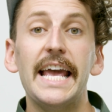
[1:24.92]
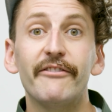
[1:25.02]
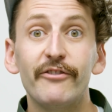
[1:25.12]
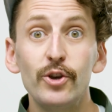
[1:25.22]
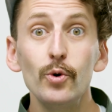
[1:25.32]

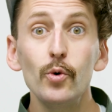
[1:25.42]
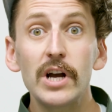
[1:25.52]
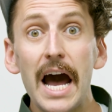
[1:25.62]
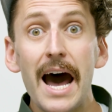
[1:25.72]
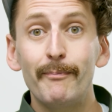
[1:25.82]
If you
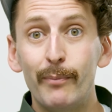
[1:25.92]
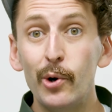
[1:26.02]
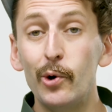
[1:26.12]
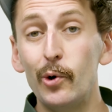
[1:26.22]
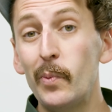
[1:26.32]
got
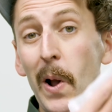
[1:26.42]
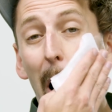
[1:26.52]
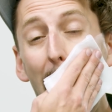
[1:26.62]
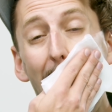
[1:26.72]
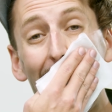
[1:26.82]
poop
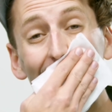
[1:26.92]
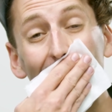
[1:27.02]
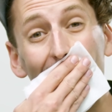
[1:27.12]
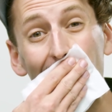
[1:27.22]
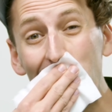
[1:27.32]
on
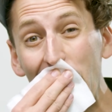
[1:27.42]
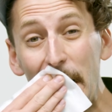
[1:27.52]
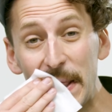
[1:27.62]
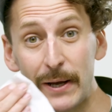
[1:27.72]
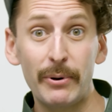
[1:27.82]
any
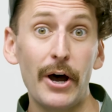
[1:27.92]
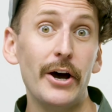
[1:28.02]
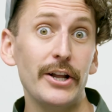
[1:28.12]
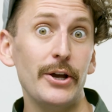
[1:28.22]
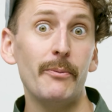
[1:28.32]
other
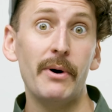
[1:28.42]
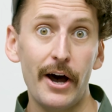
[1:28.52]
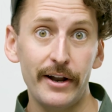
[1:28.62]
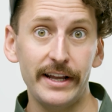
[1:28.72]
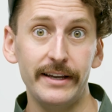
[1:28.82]
part of your
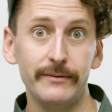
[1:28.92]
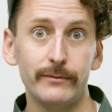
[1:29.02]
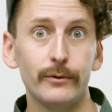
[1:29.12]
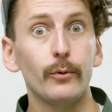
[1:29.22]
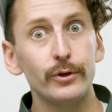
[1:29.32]
body,
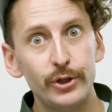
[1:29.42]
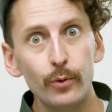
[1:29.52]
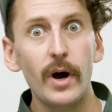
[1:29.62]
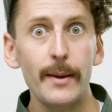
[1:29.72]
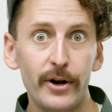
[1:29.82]
would you
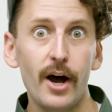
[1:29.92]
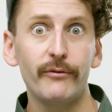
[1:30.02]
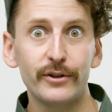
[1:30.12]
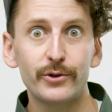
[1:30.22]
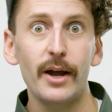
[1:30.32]
wipe it
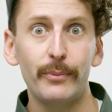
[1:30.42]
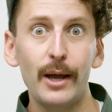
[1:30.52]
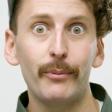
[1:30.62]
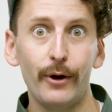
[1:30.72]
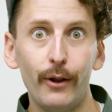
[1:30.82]
off with dry
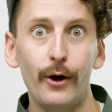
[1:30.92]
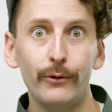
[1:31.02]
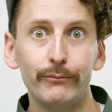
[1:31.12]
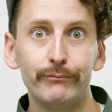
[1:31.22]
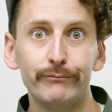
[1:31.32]
paper
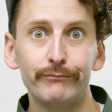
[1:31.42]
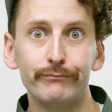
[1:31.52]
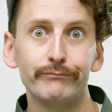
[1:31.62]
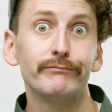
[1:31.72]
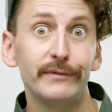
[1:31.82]
alone?
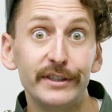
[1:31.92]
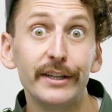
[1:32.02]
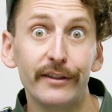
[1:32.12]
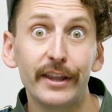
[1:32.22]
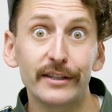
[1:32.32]

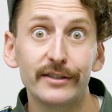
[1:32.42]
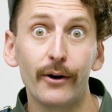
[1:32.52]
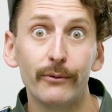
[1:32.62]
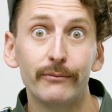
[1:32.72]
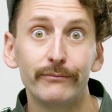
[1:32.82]
Didn't think so.